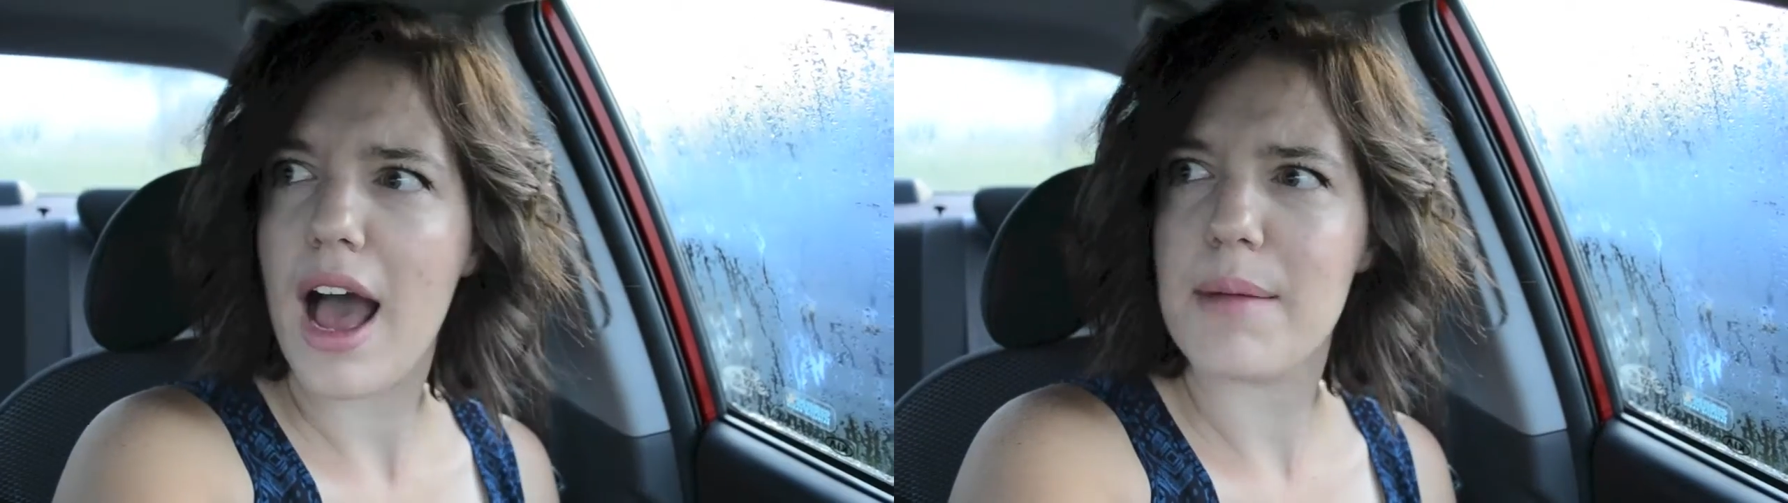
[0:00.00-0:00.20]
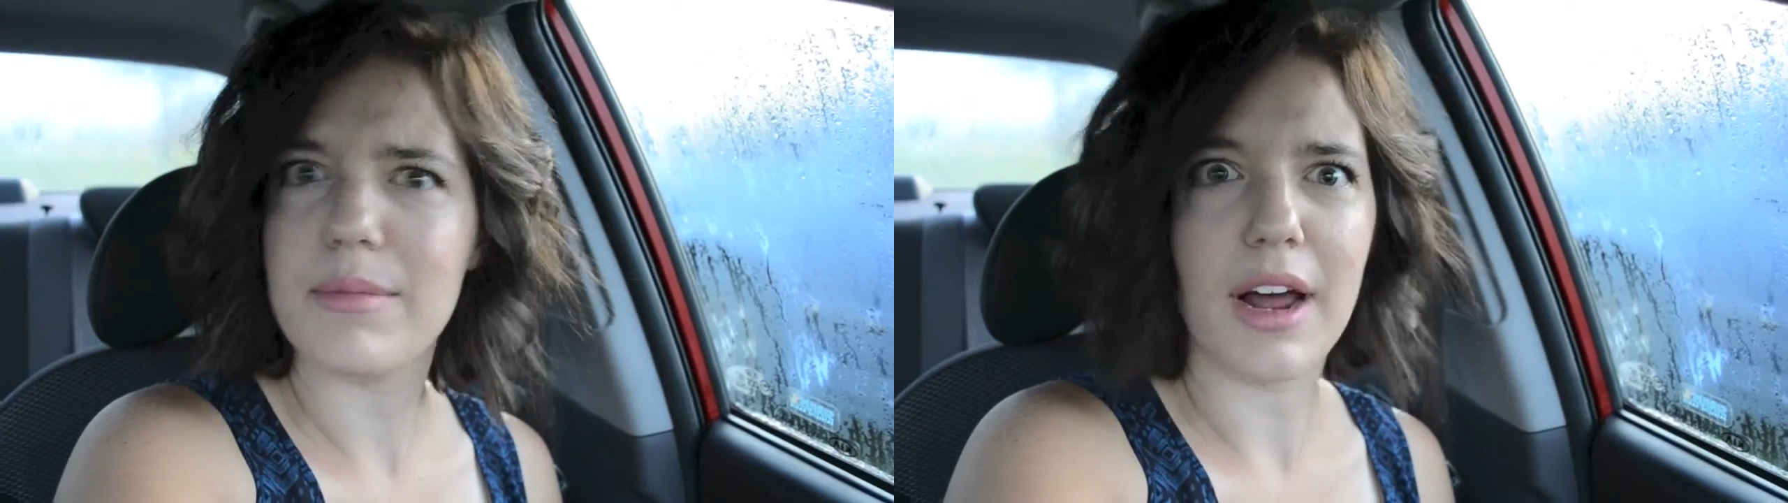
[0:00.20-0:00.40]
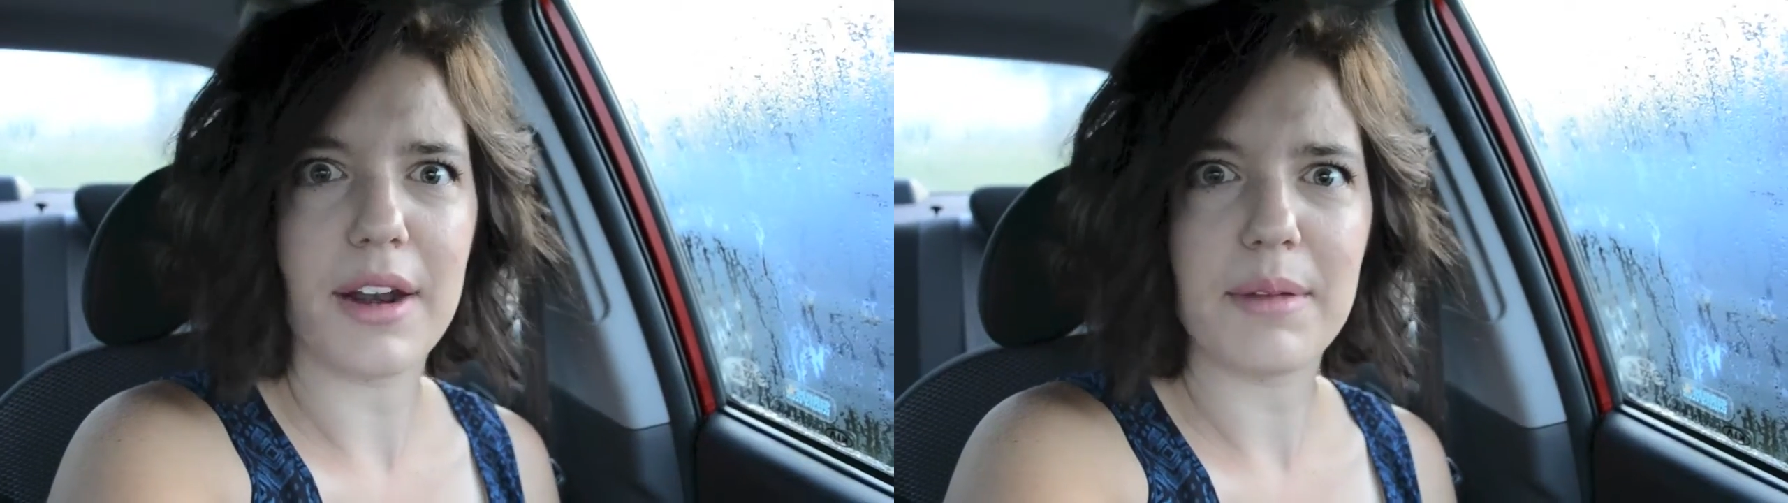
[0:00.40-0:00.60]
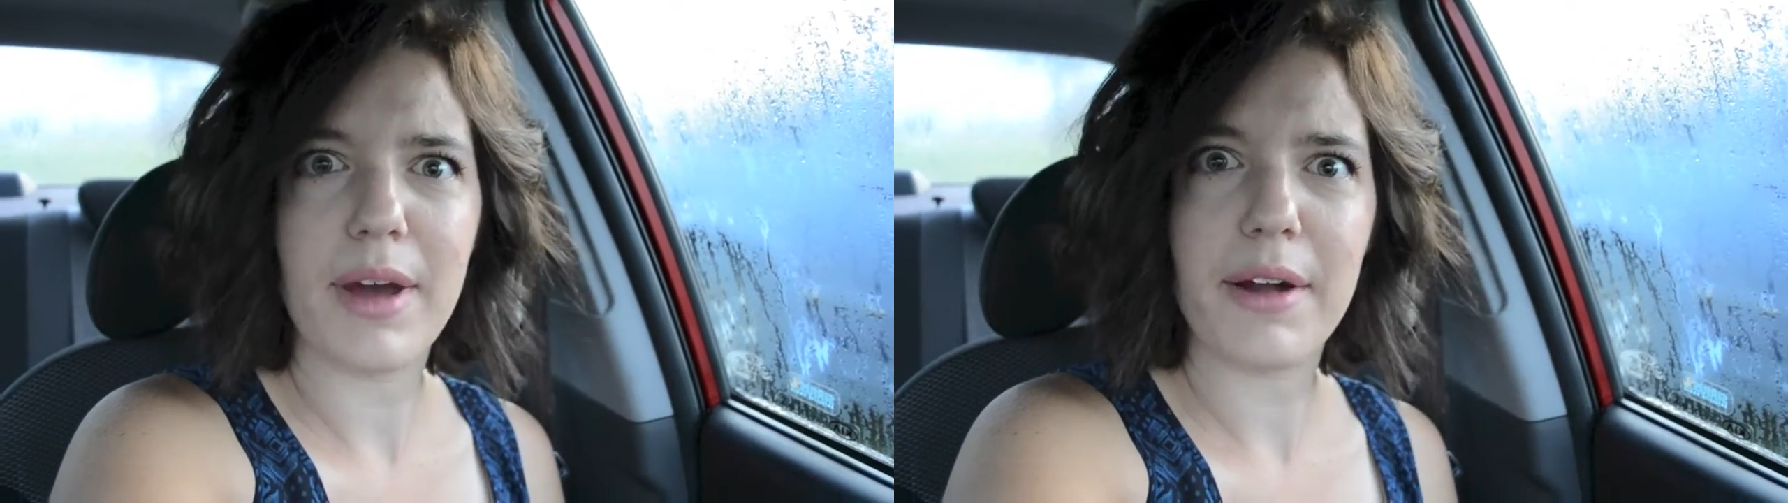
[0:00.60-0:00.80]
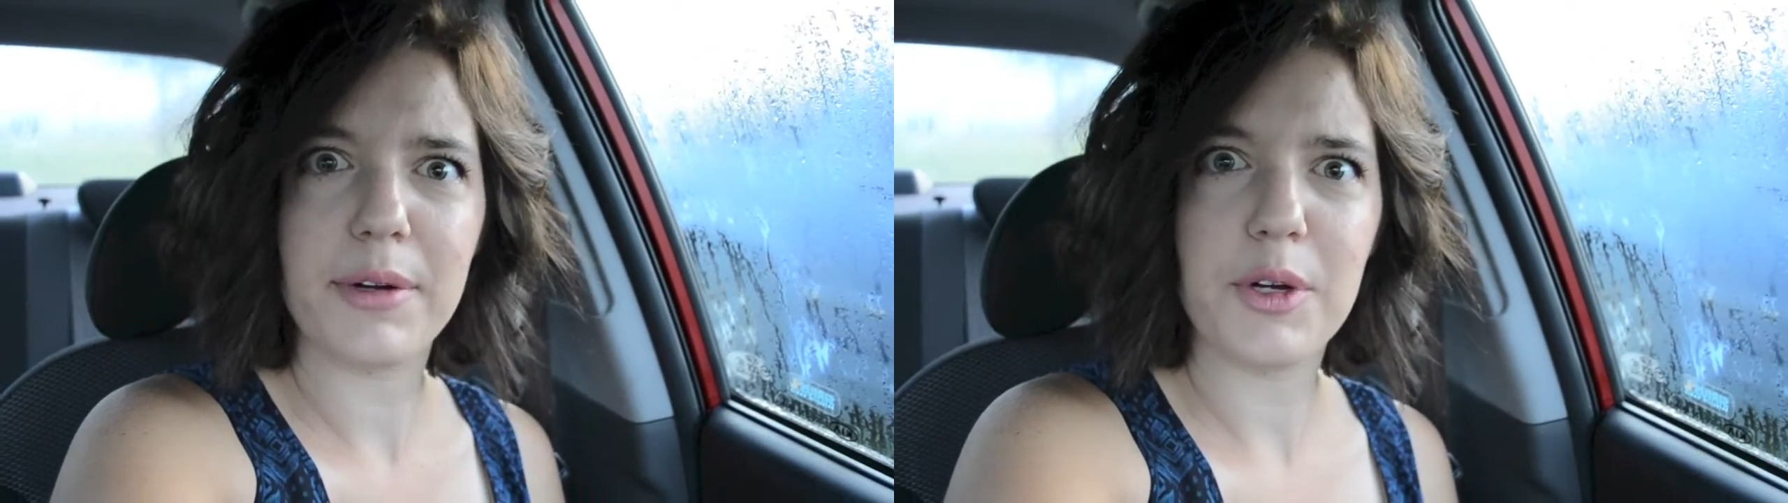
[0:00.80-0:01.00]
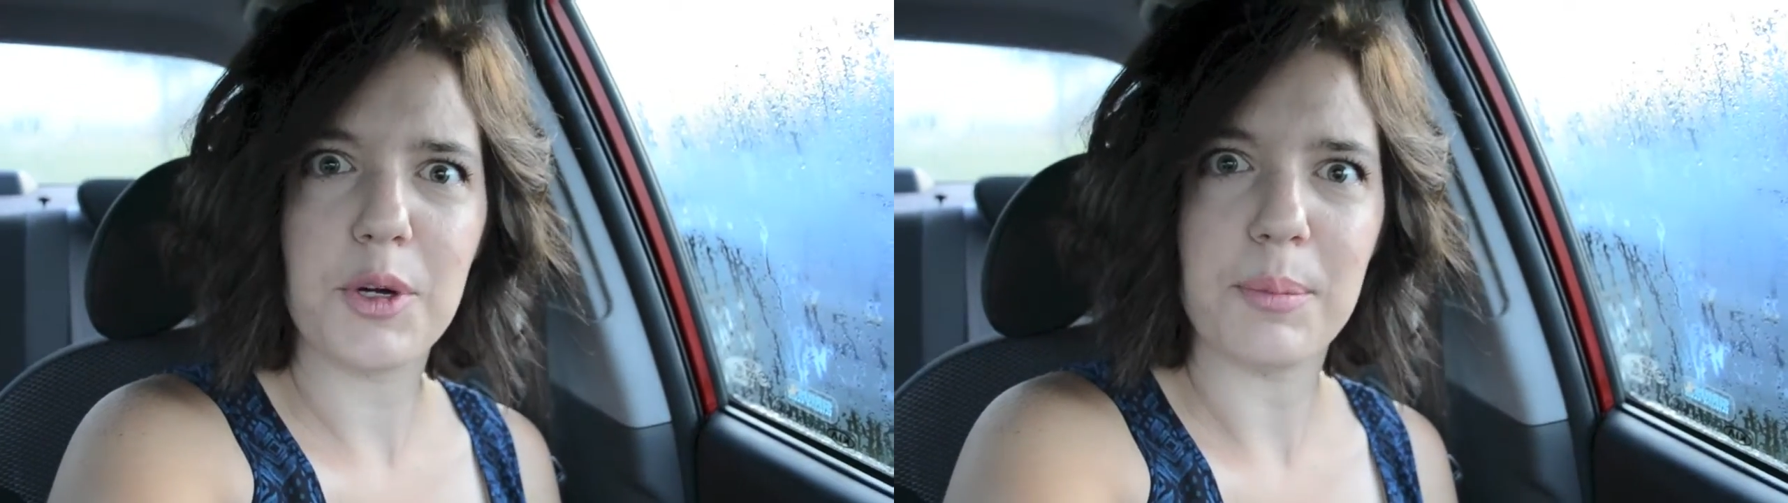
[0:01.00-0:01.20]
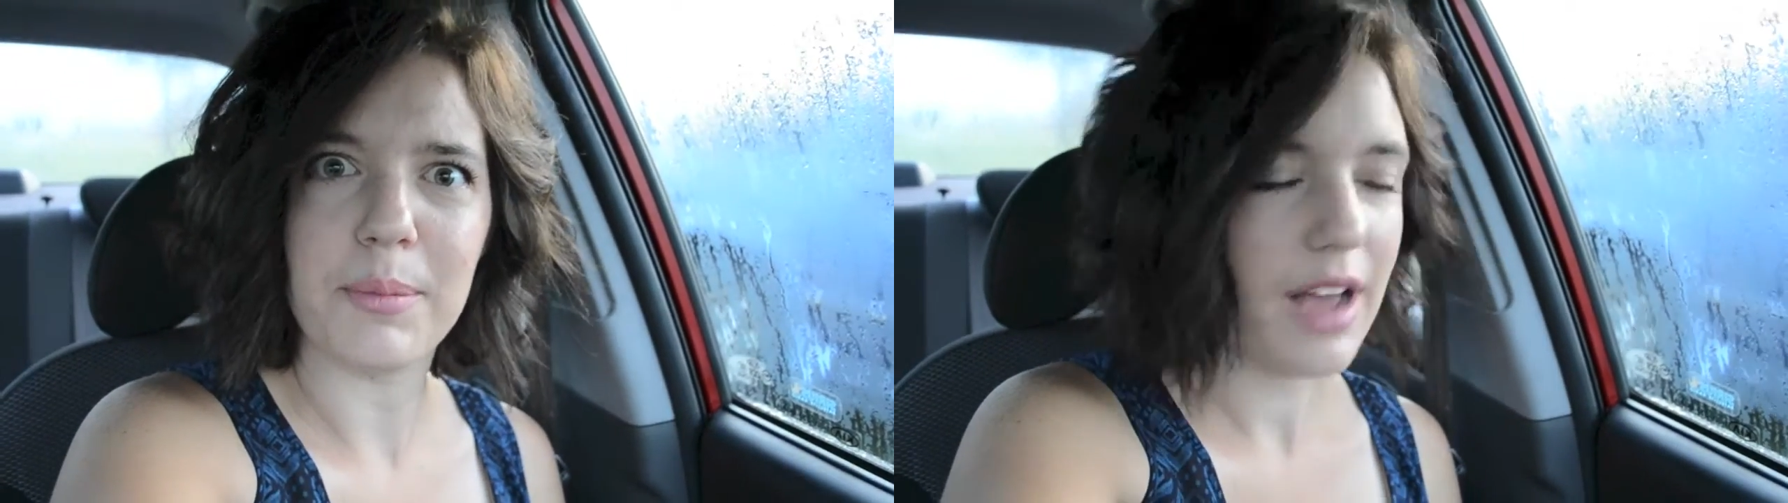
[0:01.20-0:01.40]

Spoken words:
I'm not in my room.